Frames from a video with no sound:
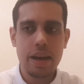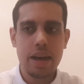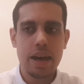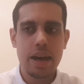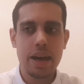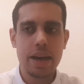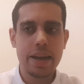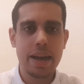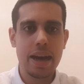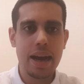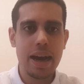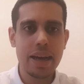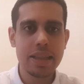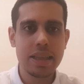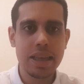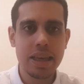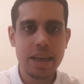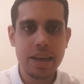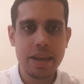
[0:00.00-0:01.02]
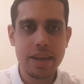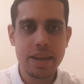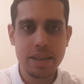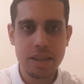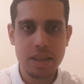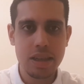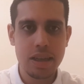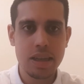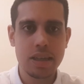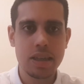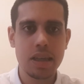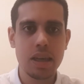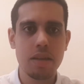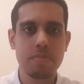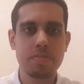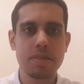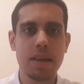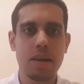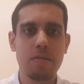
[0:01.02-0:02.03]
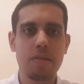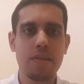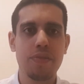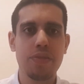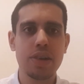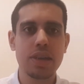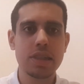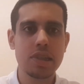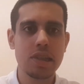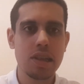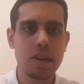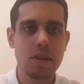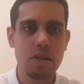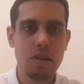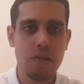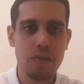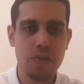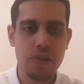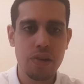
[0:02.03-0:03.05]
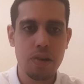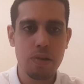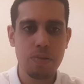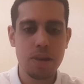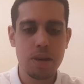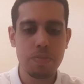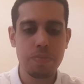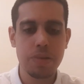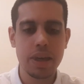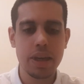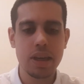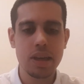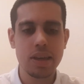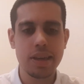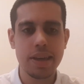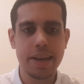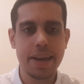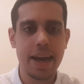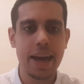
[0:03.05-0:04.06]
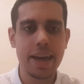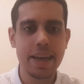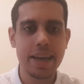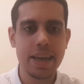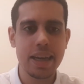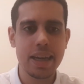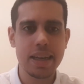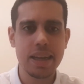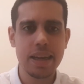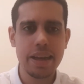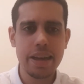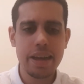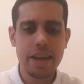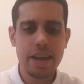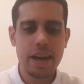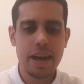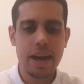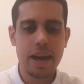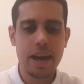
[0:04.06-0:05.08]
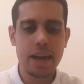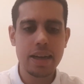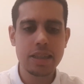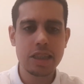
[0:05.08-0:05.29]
And I think the teams that will finish in the top four will be United and